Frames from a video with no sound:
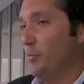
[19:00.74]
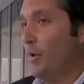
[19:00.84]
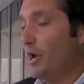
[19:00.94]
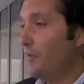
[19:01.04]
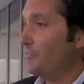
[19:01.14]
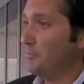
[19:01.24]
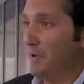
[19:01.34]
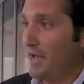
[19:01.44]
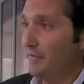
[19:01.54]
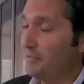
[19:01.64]
Right off the
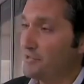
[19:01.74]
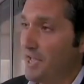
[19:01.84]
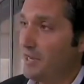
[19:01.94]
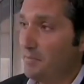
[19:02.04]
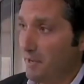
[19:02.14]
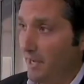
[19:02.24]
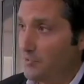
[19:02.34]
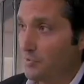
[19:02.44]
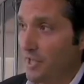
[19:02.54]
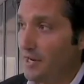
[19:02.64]
bat, if there's any
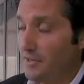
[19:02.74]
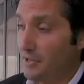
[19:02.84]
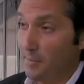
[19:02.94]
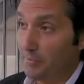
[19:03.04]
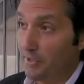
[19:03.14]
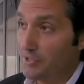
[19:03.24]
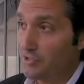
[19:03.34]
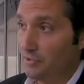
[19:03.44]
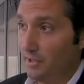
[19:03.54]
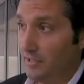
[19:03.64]
match with any of the upper
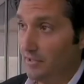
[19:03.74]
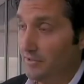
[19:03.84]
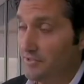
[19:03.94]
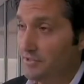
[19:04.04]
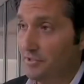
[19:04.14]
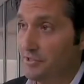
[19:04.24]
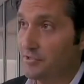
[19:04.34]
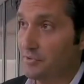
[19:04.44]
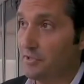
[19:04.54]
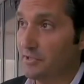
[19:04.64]
echelon in the city of
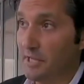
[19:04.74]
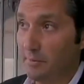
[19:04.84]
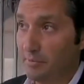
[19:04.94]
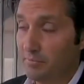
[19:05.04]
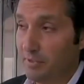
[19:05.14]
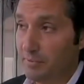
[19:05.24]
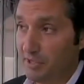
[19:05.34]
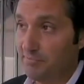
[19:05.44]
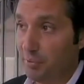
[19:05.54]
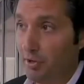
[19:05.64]
Detroit, that
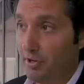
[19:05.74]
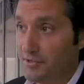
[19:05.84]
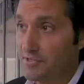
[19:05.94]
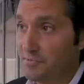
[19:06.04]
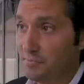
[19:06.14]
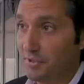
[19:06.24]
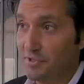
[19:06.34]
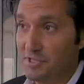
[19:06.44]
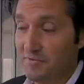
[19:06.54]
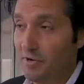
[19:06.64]
would give pause,
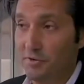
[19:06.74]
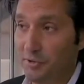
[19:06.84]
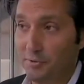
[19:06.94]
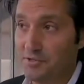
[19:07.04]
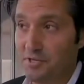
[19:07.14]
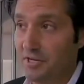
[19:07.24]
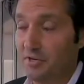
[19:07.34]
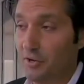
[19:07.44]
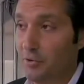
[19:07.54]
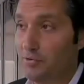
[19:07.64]
because they've all told us they
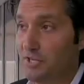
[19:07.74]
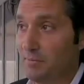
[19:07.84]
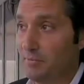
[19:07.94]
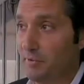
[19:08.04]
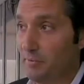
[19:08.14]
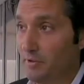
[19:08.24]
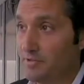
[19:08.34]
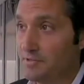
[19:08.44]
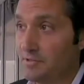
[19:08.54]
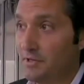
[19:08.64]
didn't know who Tamara Green
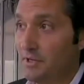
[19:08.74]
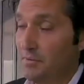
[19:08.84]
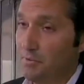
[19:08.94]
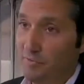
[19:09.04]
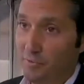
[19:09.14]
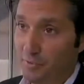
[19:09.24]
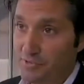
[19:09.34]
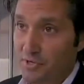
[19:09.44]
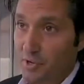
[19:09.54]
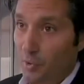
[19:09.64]
was. But of
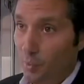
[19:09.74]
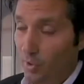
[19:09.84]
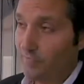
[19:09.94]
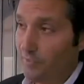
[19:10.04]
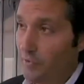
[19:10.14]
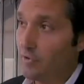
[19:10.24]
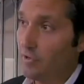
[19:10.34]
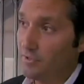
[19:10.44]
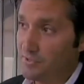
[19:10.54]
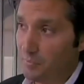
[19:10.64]
course, what phone
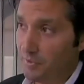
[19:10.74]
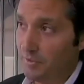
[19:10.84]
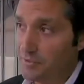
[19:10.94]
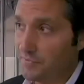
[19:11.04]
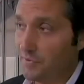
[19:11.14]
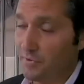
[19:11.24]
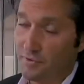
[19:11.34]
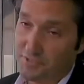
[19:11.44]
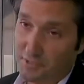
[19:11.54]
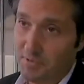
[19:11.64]
calls and when those phone
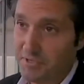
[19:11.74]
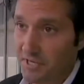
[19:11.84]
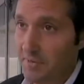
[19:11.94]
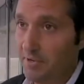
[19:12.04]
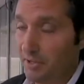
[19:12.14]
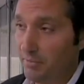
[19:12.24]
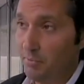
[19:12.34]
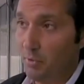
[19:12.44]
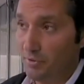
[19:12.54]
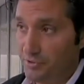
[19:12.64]
calls are, I mean, the timing could
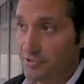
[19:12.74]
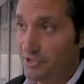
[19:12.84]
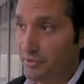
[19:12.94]
be more than just